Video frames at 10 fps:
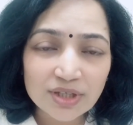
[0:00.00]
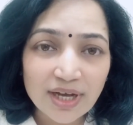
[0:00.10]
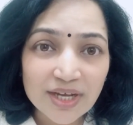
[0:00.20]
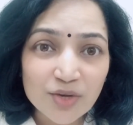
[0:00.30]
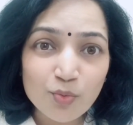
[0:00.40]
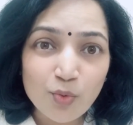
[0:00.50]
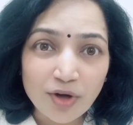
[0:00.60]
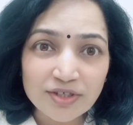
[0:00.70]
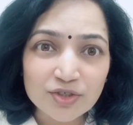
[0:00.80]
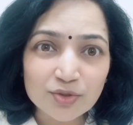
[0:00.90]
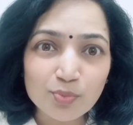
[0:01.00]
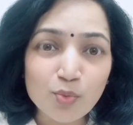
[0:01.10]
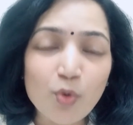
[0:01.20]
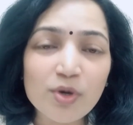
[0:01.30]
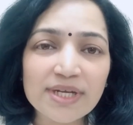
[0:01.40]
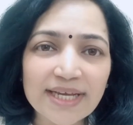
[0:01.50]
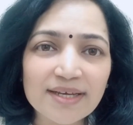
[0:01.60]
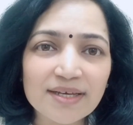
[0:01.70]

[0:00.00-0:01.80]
I want to mold in